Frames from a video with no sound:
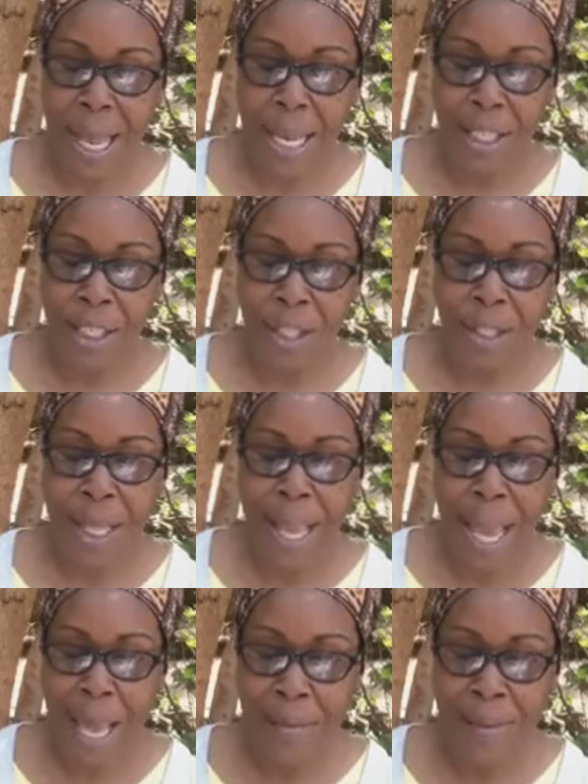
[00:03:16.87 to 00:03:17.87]
and to the
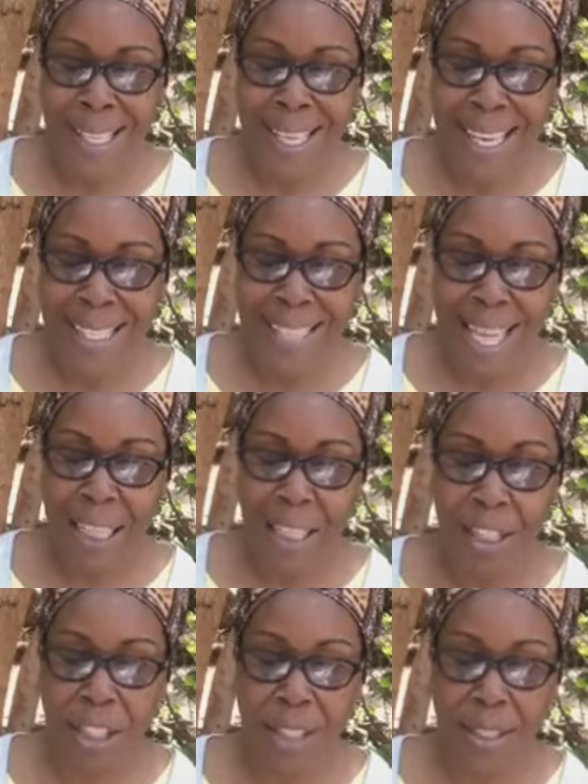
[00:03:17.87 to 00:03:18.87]
heavenly
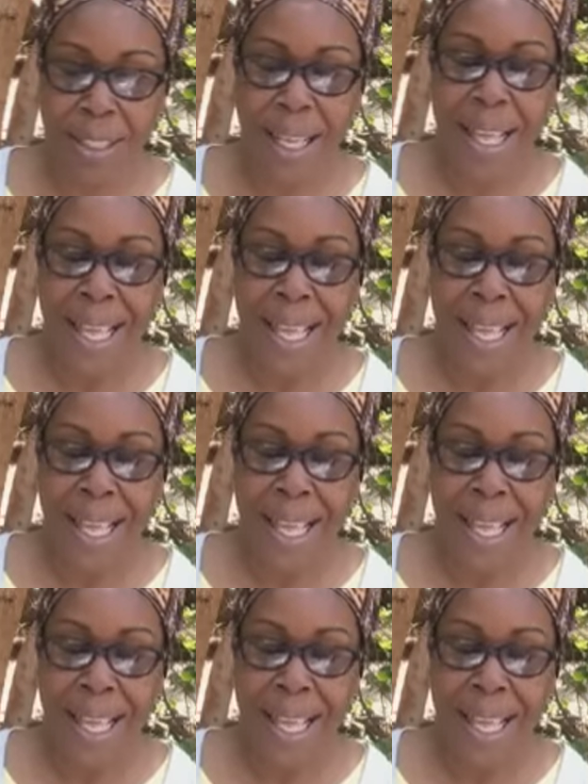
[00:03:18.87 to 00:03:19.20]
intelligence